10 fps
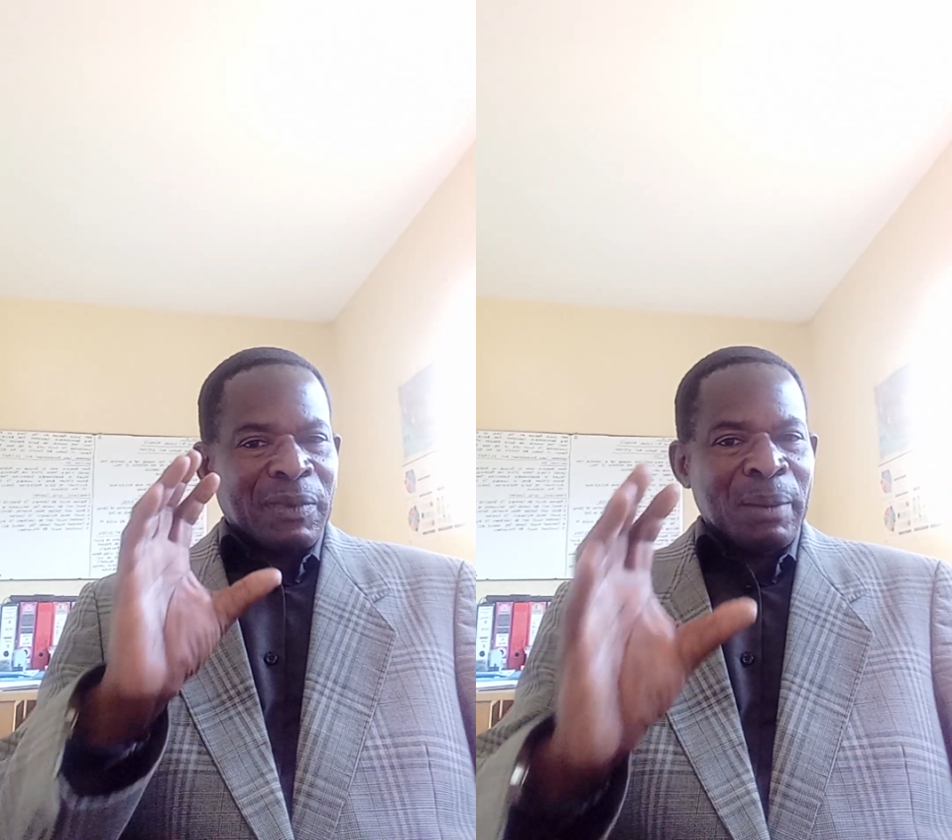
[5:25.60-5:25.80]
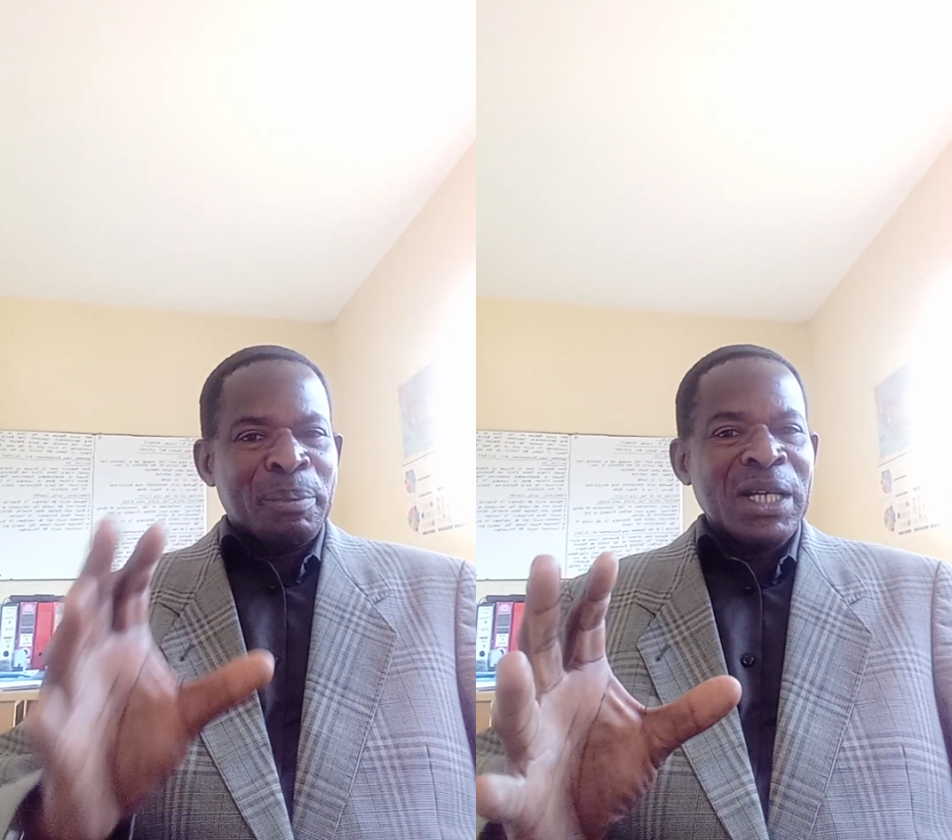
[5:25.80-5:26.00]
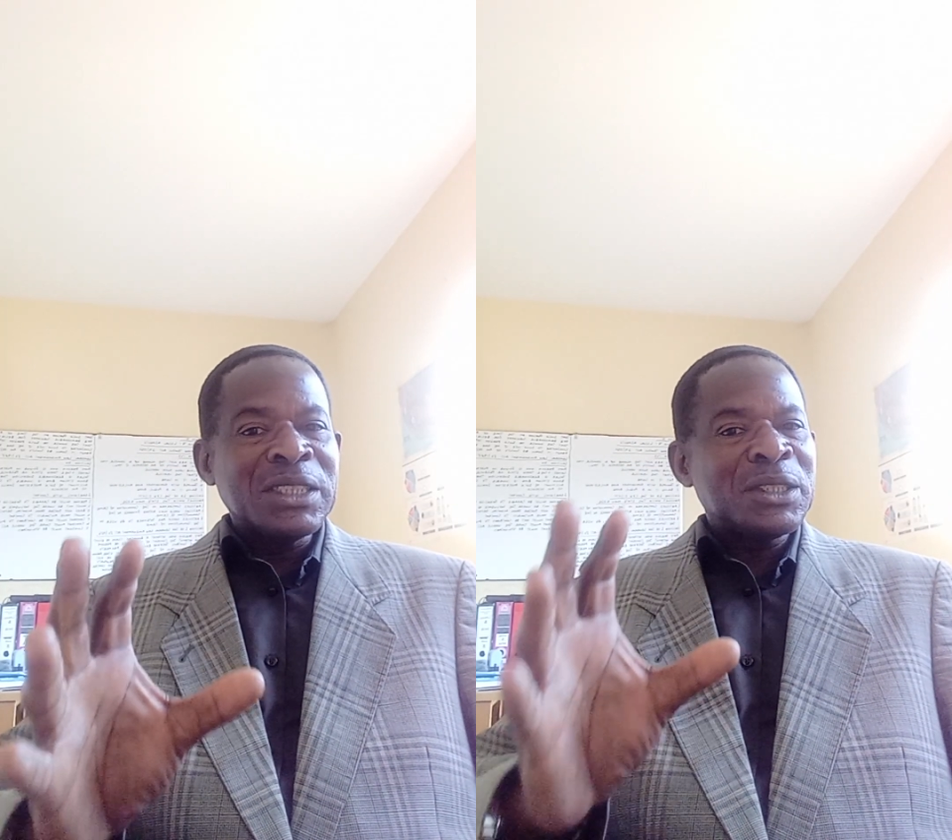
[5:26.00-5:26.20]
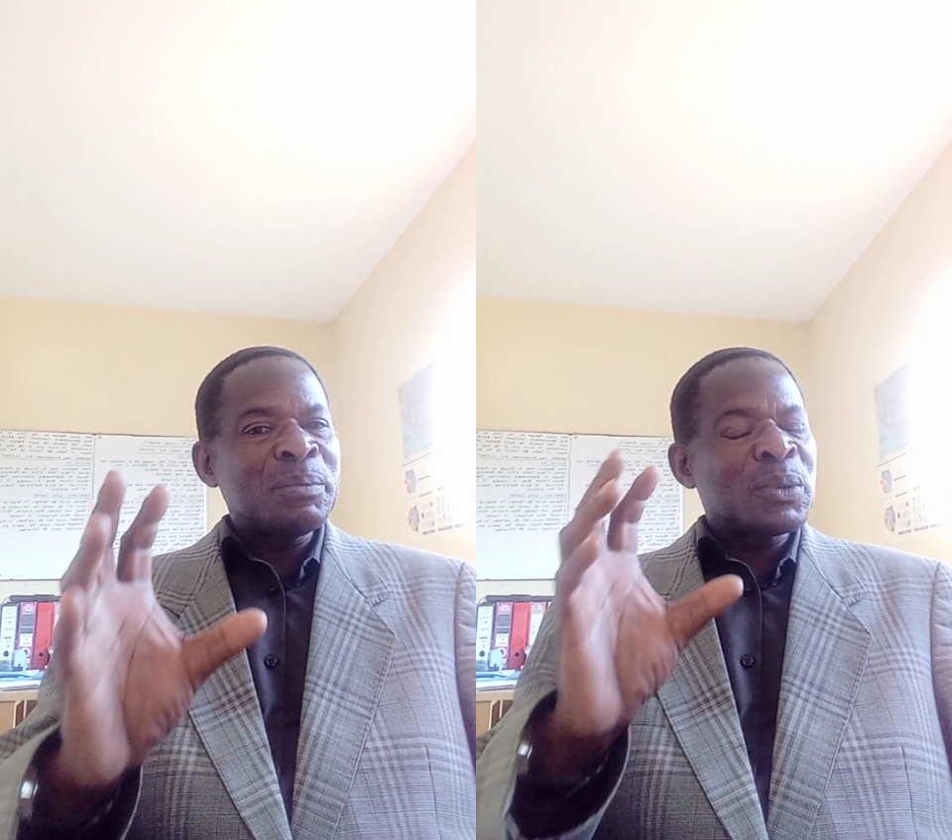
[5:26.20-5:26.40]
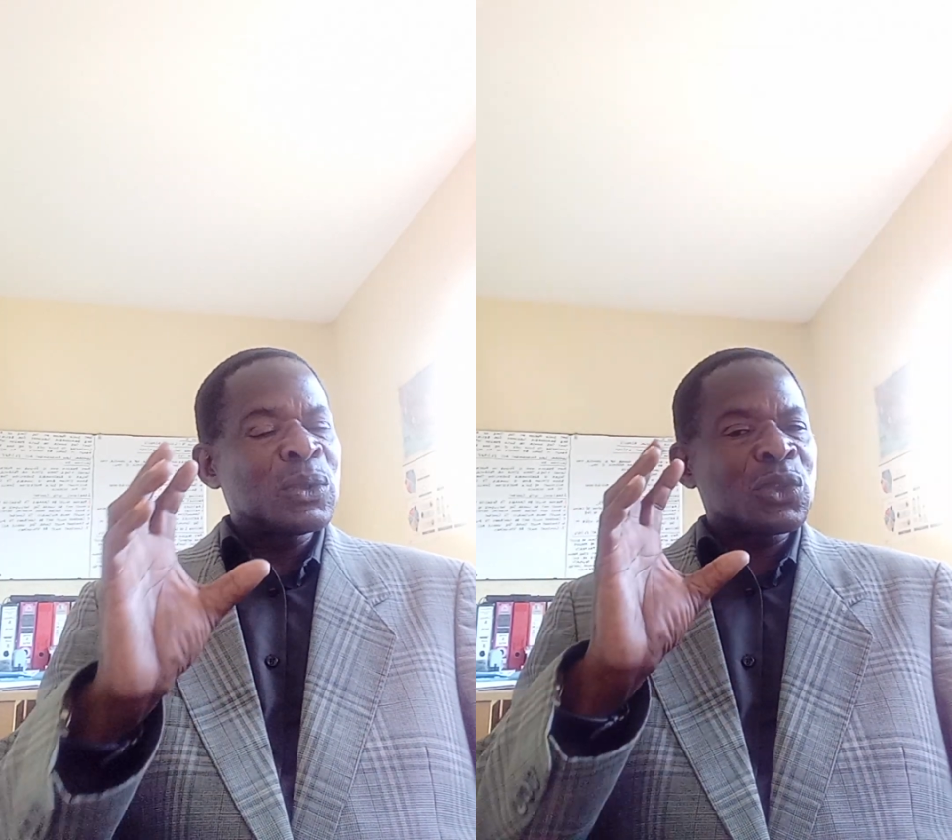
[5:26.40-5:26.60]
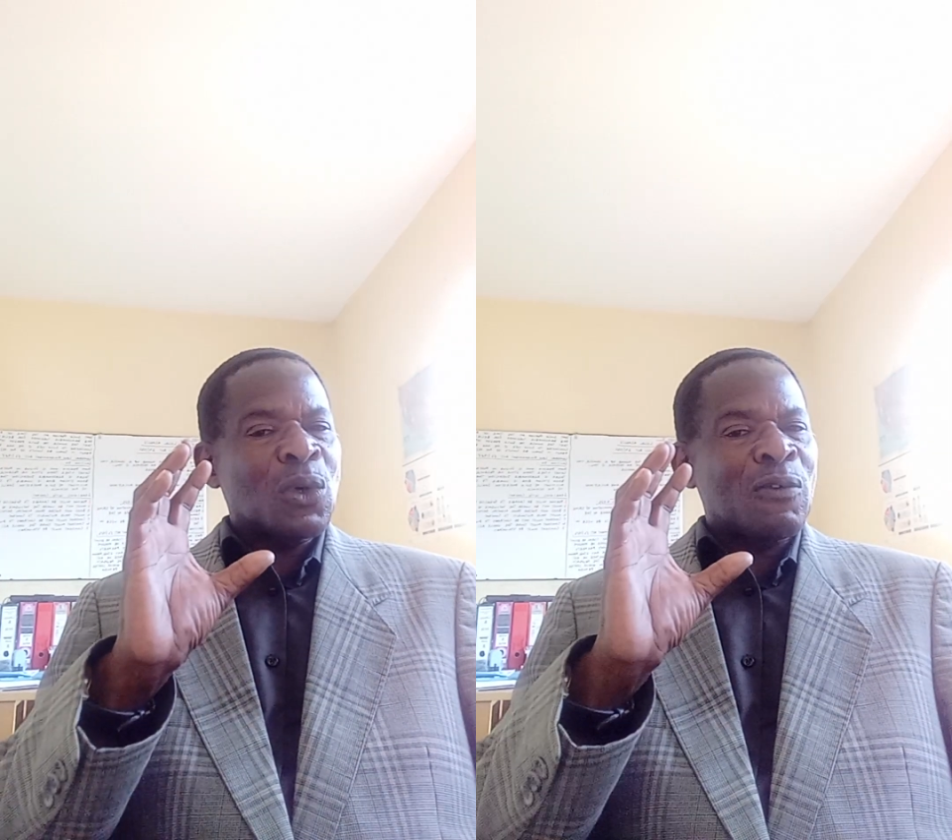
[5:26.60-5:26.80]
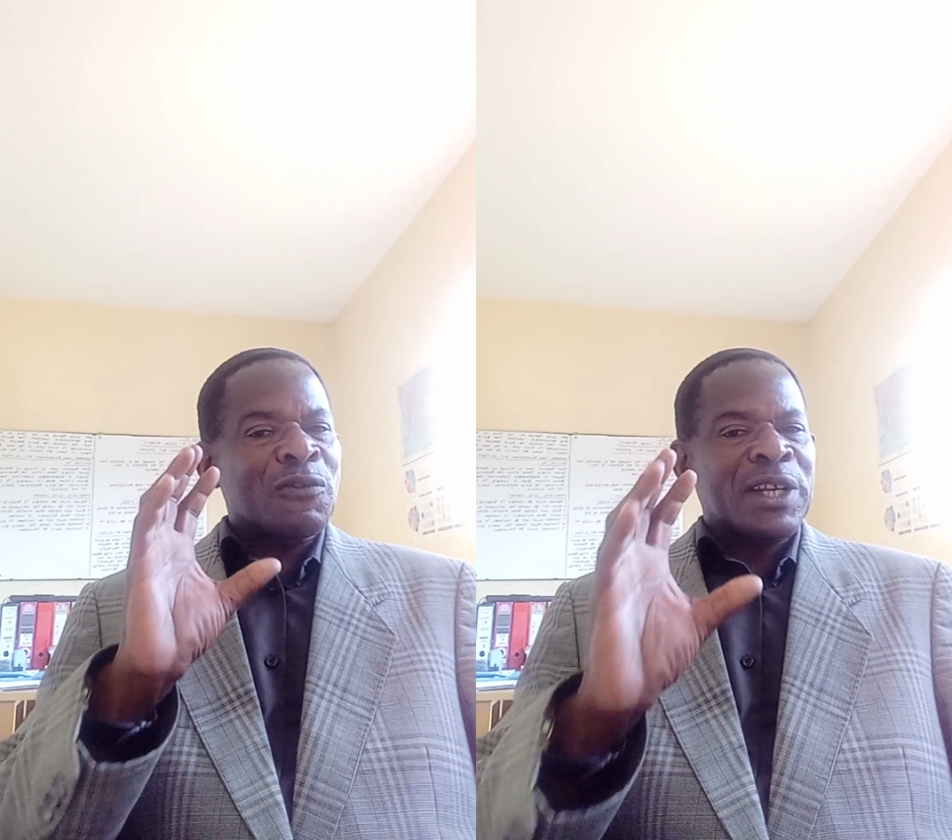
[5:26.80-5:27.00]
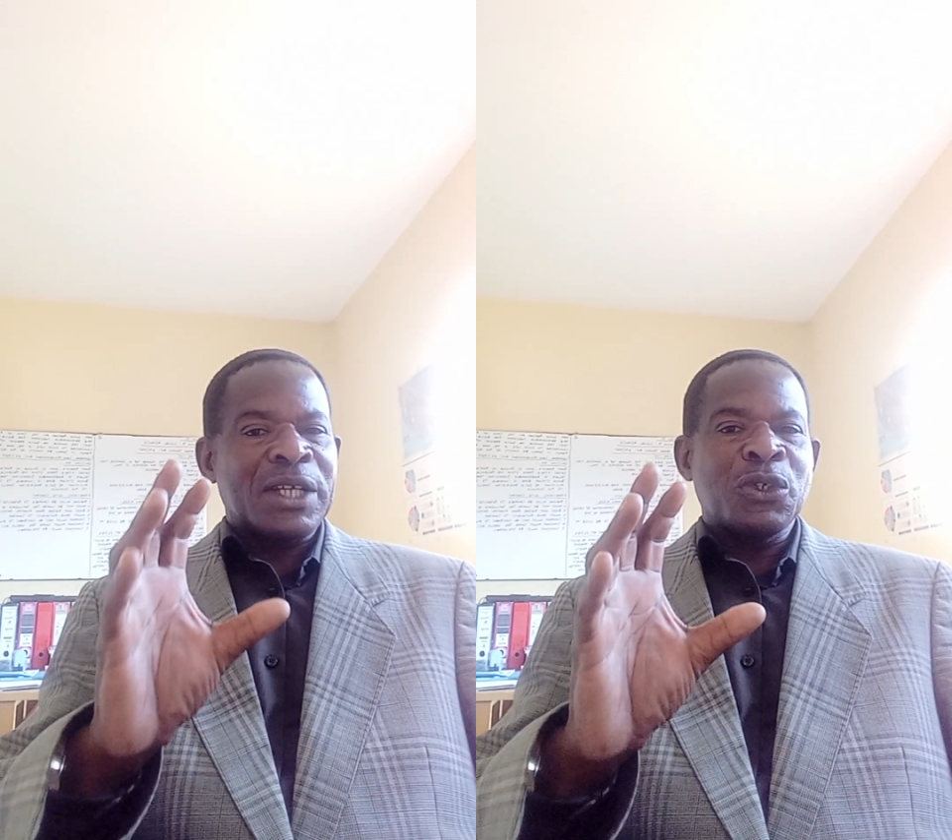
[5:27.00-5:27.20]
principles
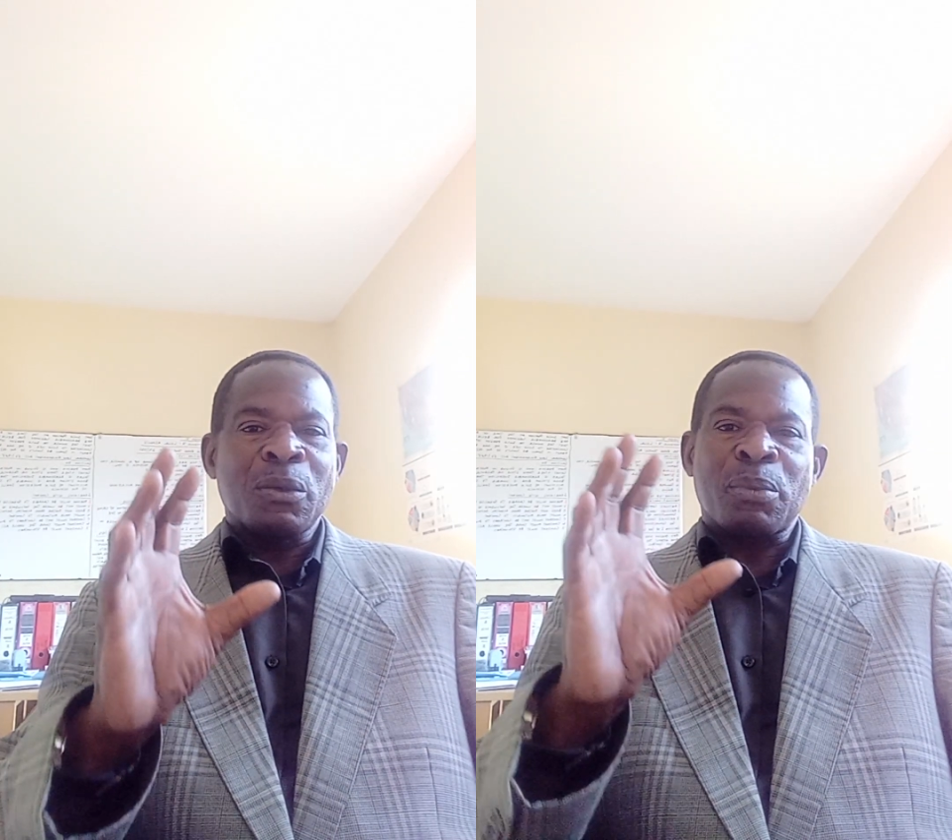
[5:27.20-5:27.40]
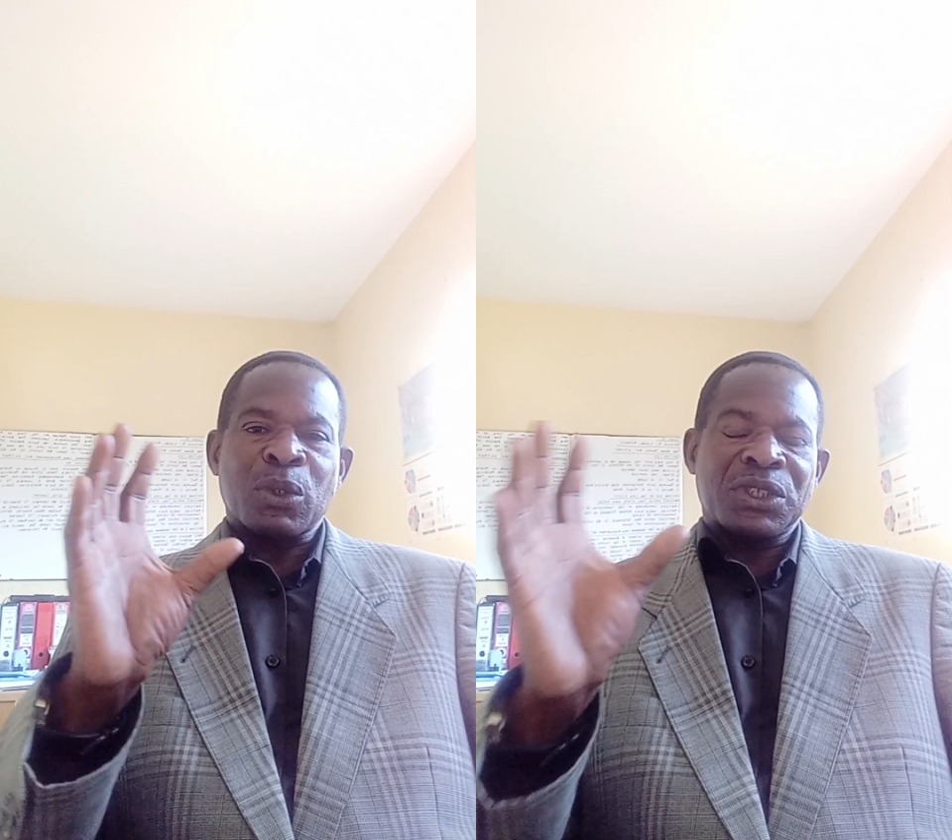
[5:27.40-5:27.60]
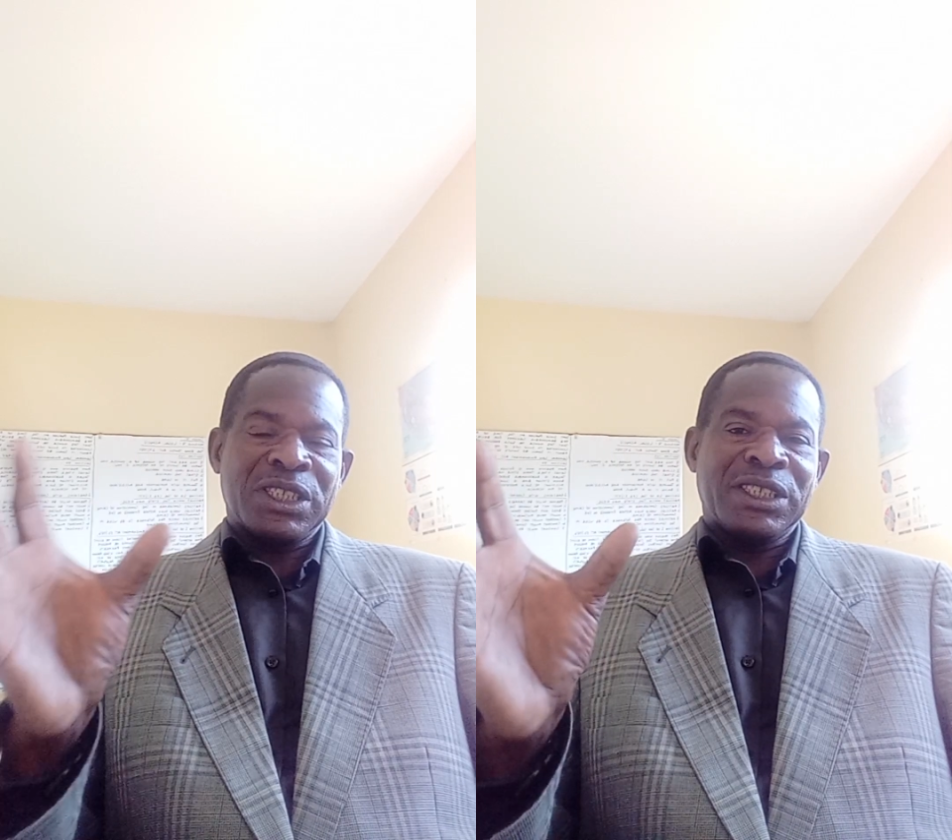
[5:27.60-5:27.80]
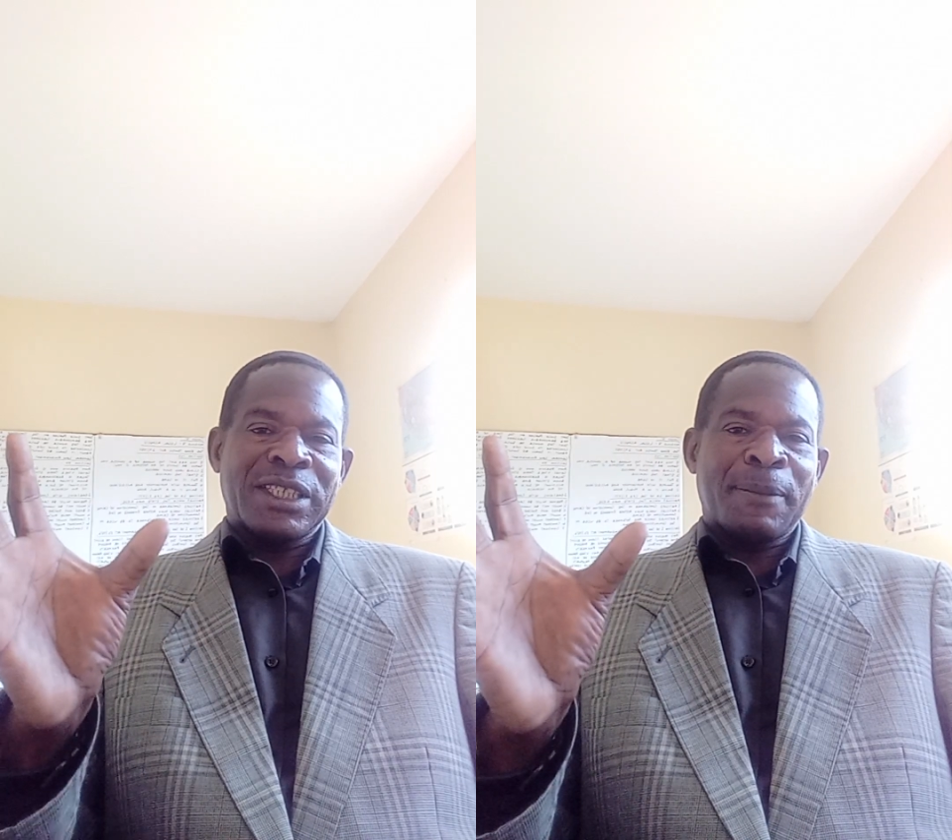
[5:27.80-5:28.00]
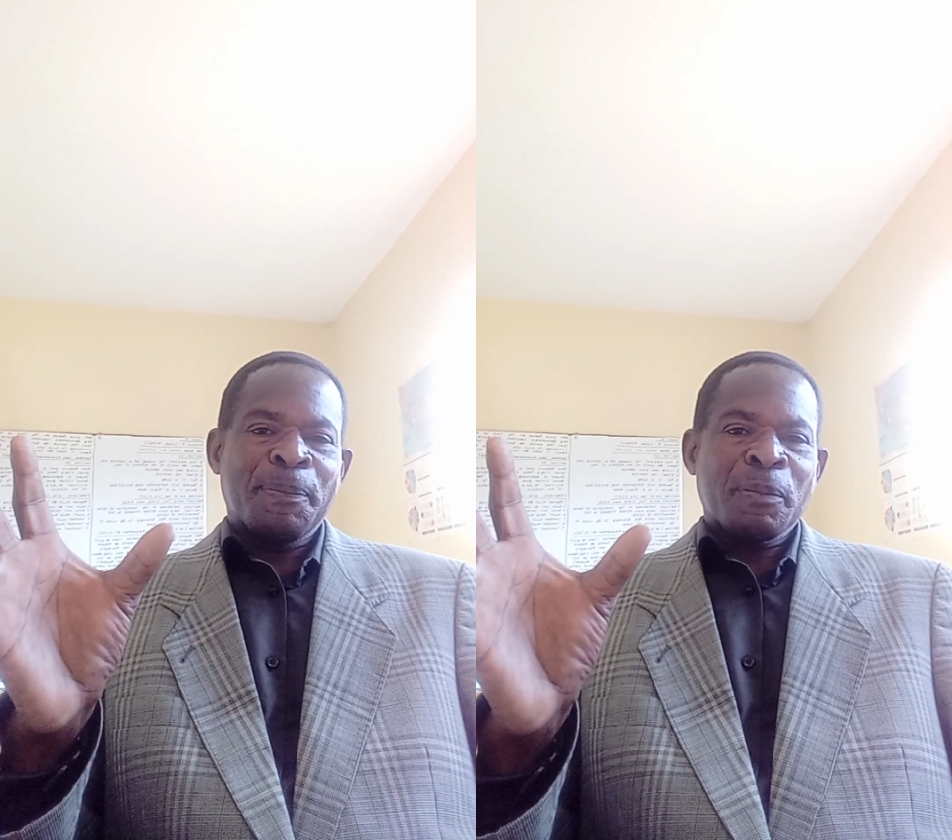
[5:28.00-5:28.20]
of radio procedure.